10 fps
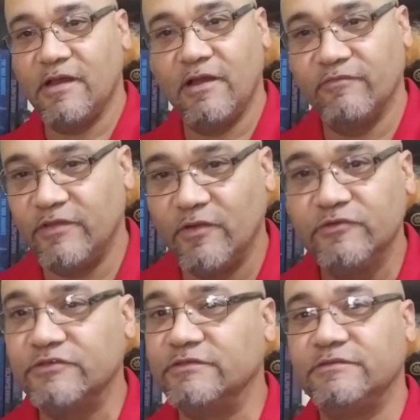of the
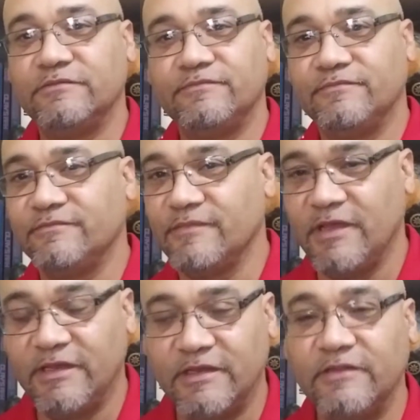oceans.
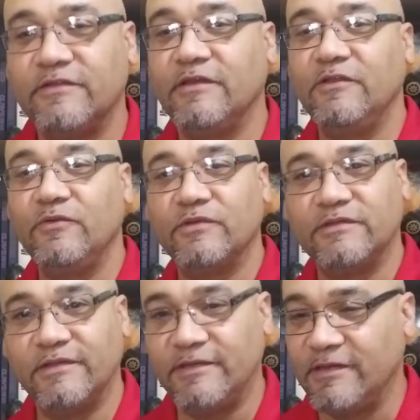It
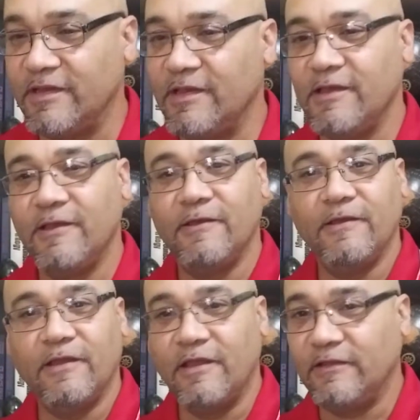continuously,
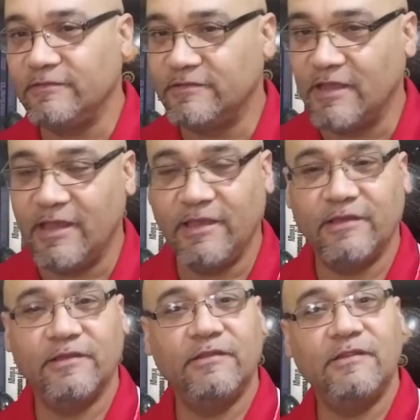day
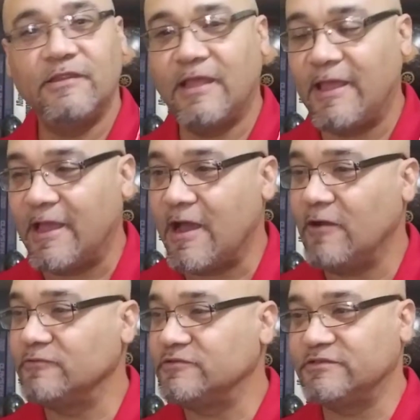in, day
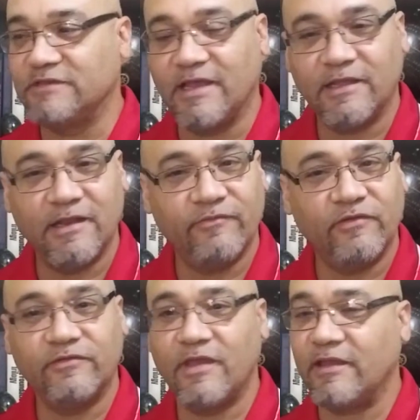out, second
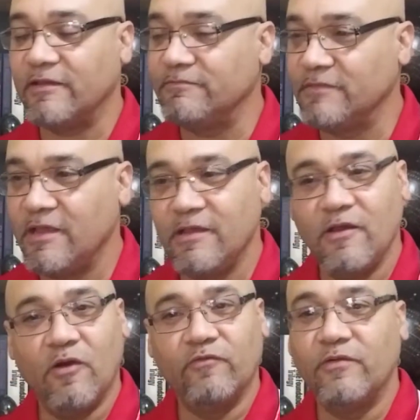after second,
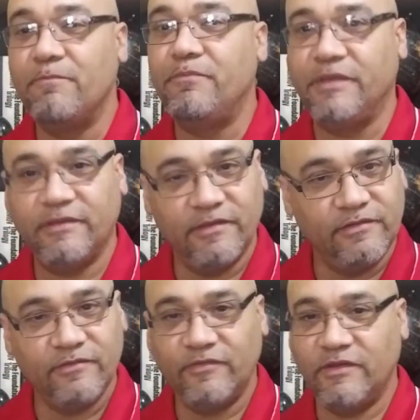over
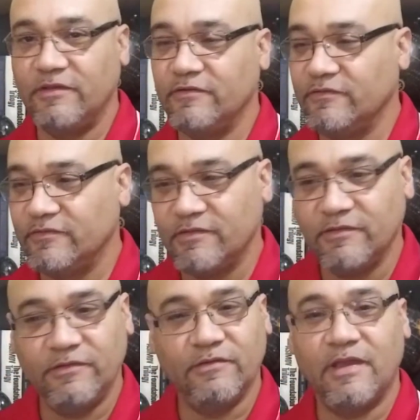billions of years,
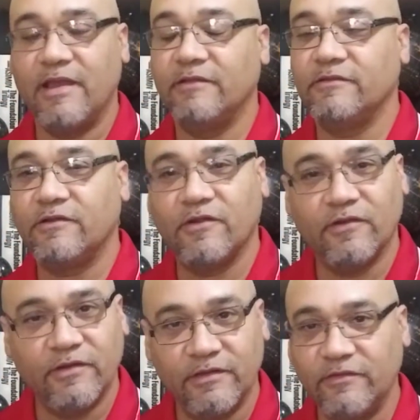you had the
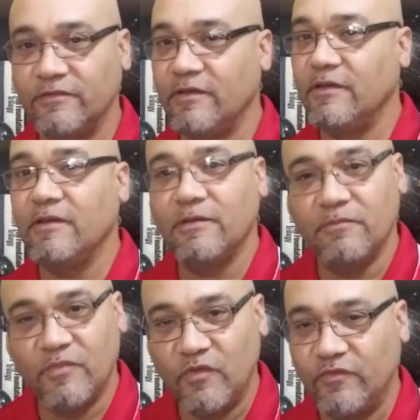currents
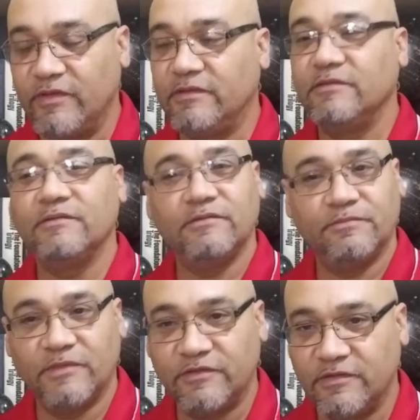
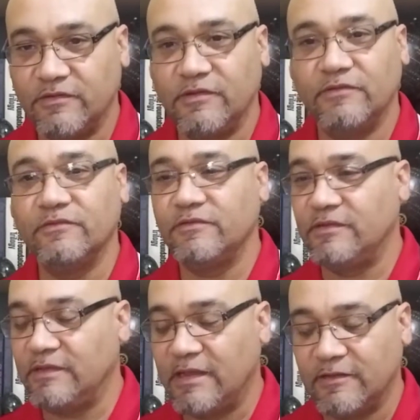moving materials,
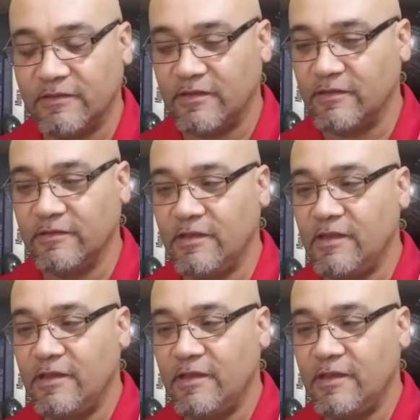the